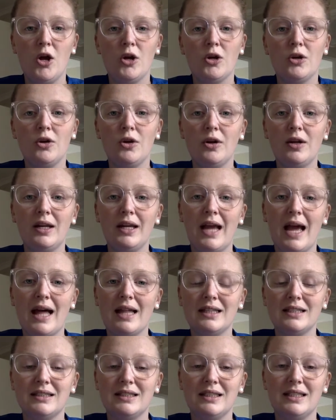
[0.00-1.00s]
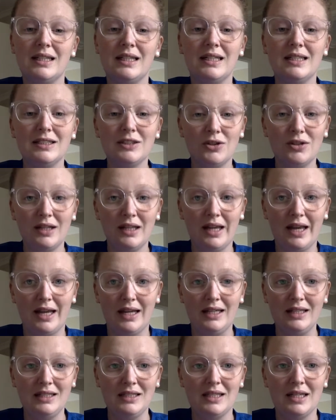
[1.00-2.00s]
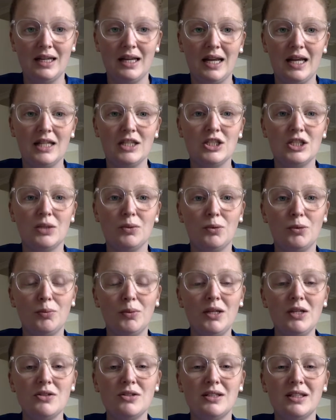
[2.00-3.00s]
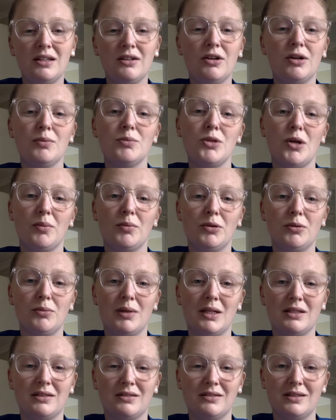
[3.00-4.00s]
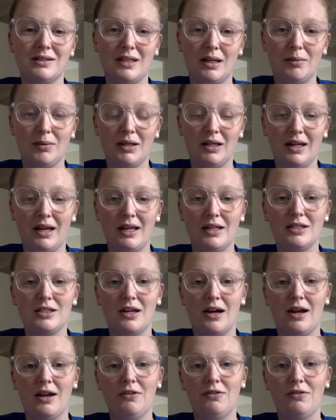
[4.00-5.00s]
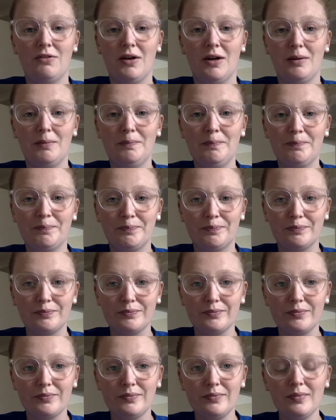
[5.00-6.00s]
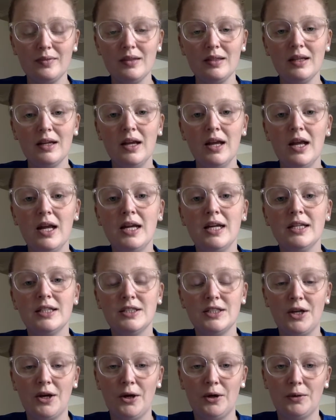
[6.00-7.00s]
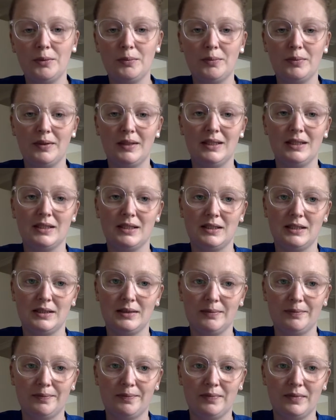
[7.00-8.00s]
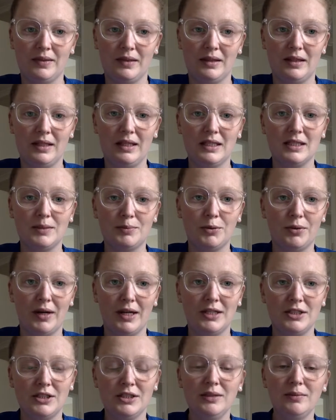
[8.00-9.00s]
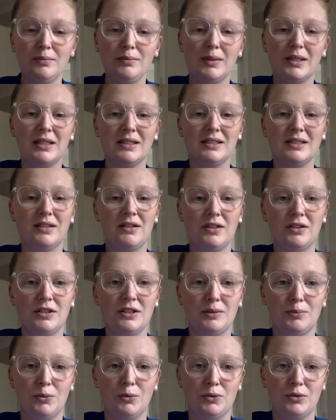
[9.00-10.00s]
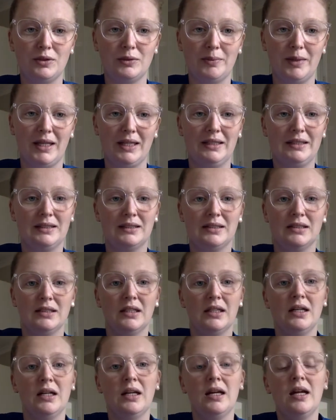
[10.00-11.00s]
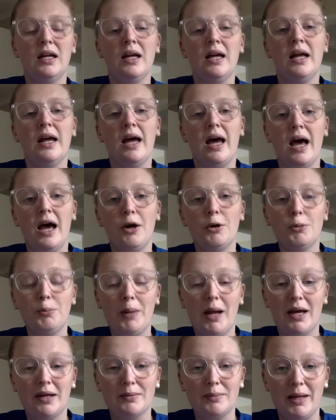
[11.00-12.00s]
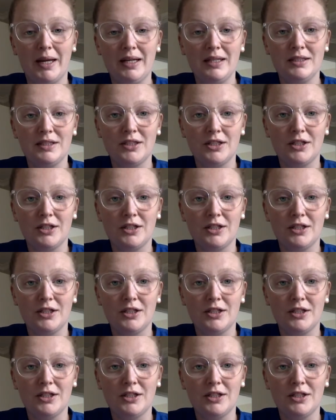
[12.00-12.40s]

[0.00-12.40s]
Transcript: Noting Alison is only 8 and she would be using her abdominal muscle, stomach and diaphragm to help inspiration because of the small space. I would palpate to